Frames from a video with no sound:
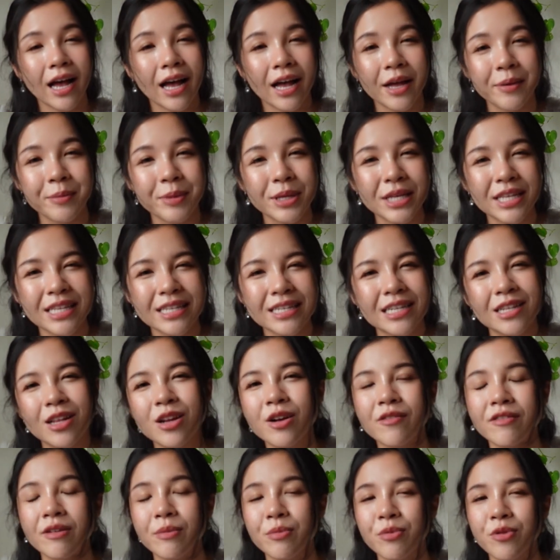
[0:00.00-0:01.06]
I mean, a lot
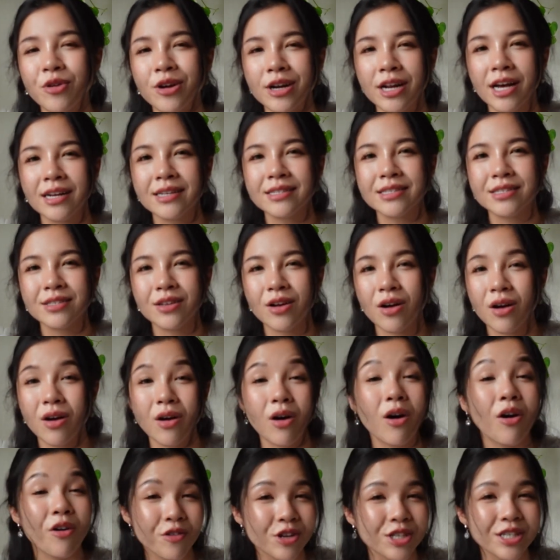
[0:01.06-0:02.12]
of the products
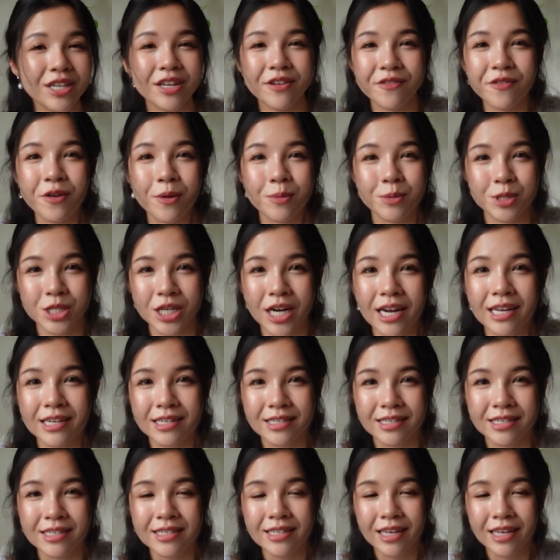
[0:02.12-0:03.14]
originate from China